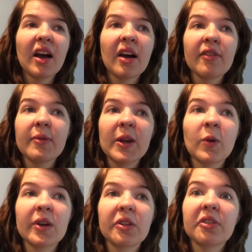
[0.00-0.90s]
of me
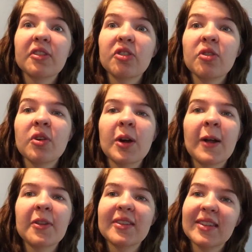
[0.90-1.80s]
going to the store
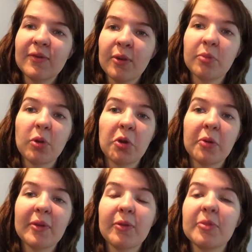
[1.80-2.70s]
and then to, from a
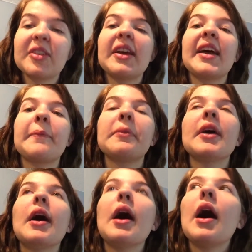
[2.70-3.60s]
little bit from today.
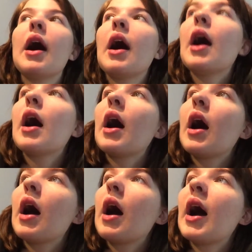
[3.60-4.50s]

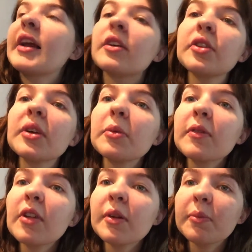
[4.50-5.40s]
I don't think I'm
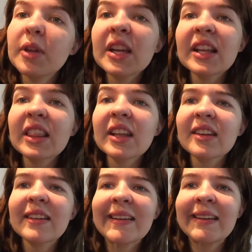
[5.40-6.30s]
gonna vlog
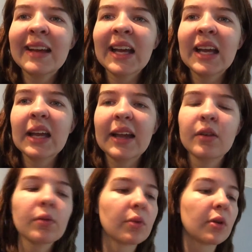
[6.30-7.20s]
anything today. I
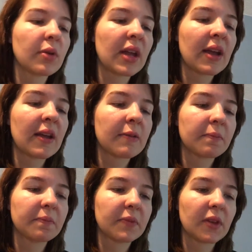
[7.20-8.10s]
don't know yet.
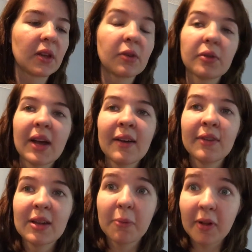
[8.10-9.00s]
I don't have
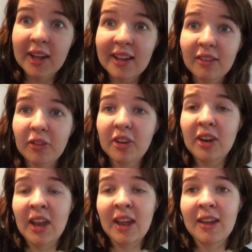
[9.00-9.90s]
any plans for
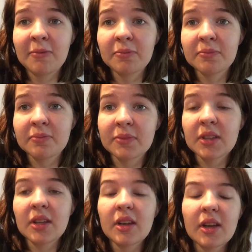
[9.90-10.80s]
today.
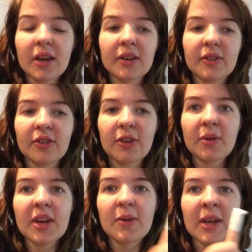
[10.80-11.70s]
So
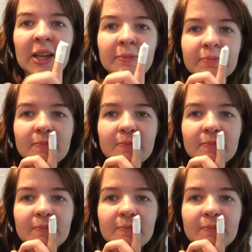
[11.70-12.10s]
anyway,